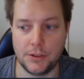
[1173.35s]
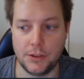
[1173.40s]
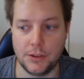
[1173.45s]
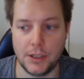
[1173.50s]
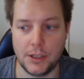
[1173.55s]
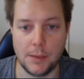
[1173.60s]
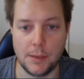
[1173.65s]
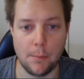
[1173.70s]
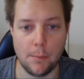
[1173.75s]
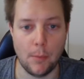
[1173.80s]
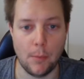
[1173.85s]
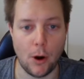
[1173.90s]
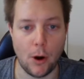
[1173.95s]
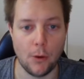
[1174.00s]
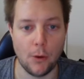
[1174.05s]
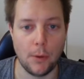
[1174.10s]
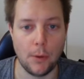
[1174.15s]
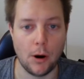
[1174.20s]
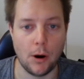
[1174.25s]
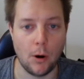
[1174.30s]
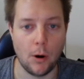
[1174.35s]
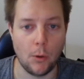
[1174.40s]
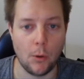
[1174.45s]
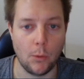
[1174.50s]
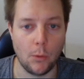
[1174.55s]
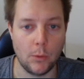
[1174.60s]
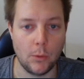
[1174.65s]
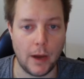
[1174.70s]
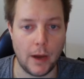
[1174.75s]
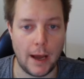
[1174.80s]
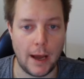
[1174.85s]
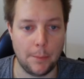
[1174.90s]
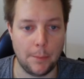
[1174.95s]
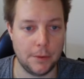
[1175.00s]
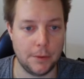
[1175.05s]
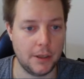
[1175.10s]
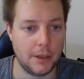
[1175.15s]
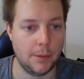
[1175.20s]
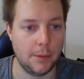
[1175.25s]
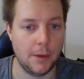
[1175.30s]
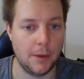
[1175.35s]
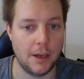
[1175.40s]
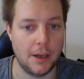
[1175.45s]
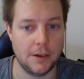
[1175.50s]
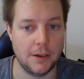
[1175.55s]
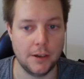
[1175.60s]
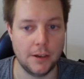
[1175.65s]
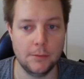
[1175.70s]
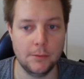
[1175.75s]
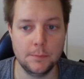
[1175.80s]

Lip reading: the mobile app command now.